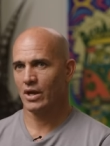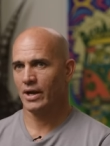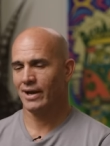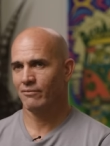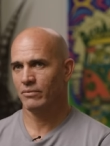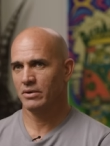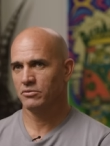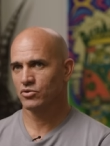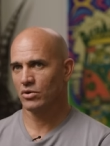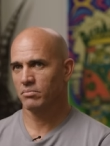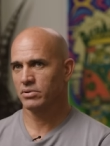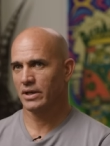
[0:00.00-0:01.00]
I haven't been
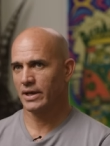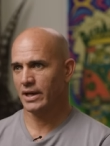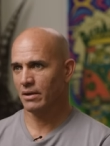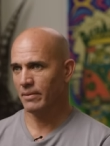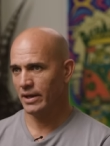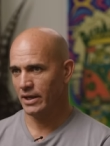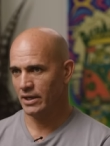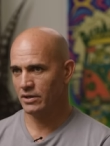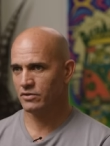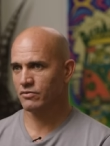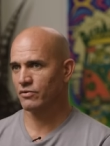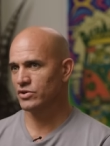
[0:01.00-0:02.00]
sort of planning out my
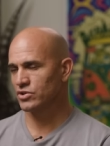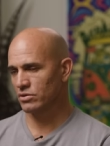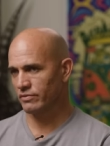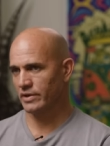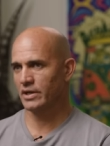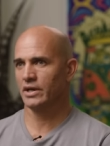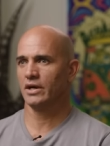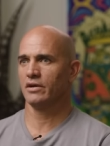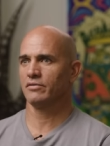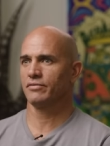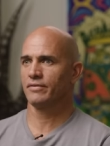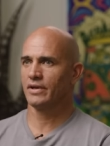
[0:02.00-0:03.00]
heats, free surfing
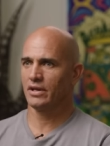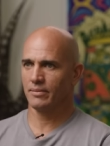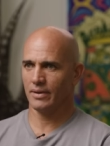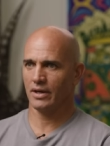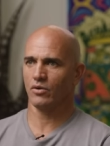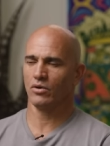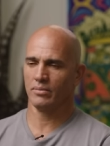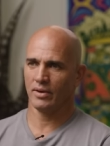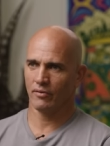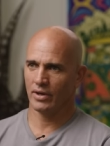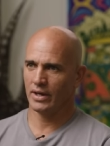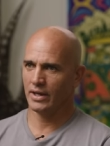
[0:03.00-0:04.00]
enough, getting my
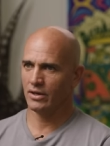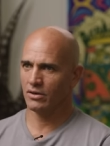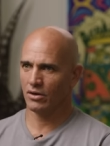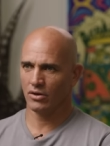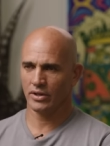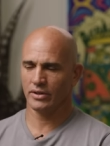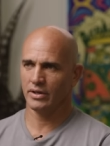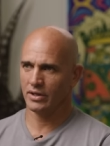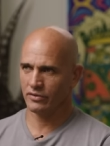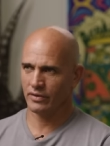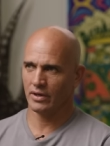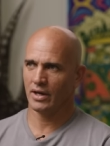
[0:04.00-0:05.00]
equipment right, all the
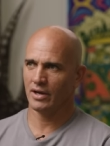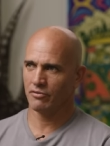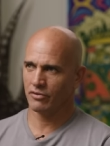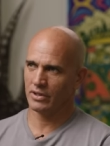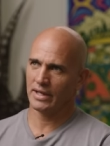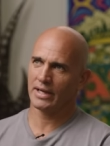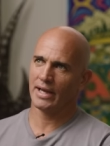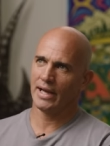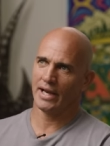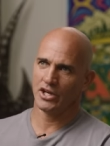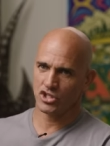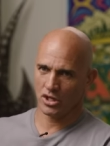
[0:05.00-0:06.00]
things that I feel like I
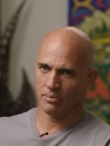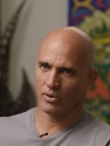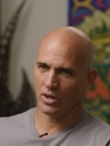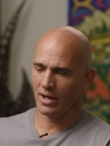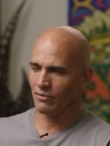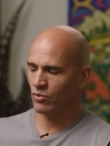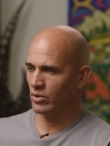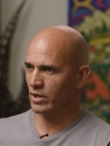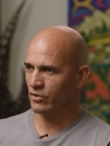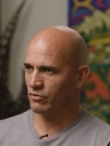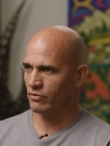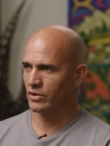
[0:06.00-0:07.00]
had to jump on everyone
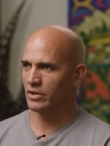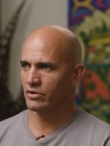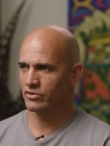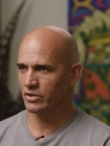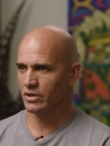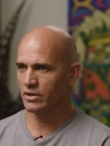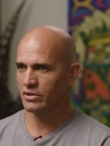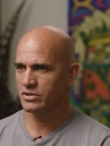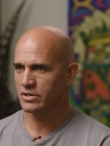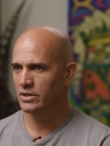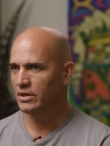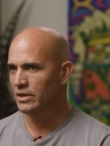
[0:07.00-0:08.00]
else for years and years.